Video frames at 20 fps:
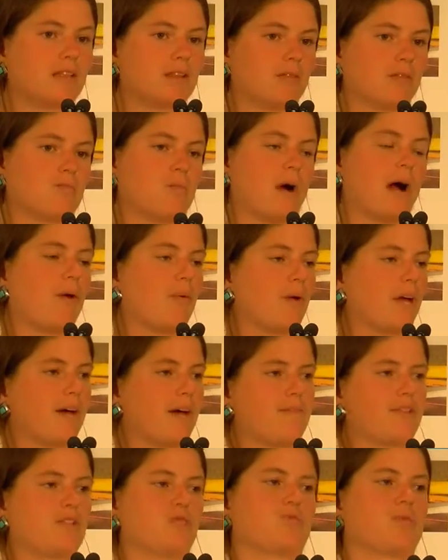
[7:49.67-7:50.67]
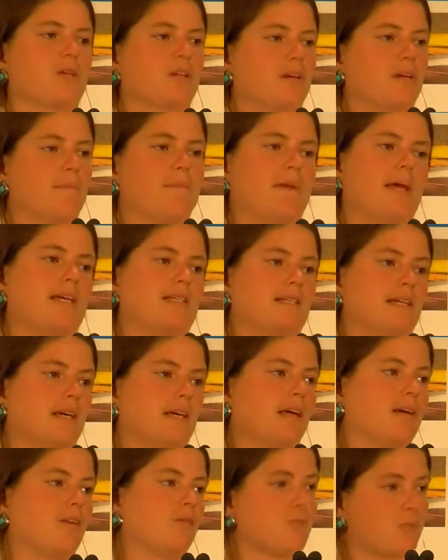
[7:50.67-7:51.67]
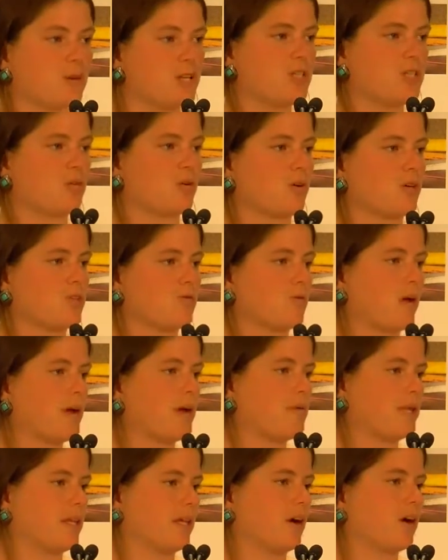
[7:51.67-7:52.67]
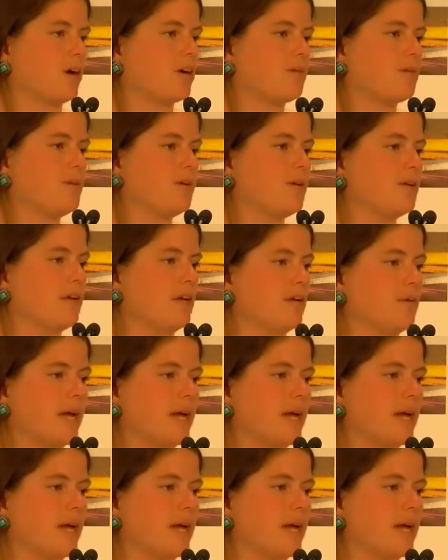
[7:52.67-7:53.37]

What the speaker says: wow, we have this really amazing resource right within our community.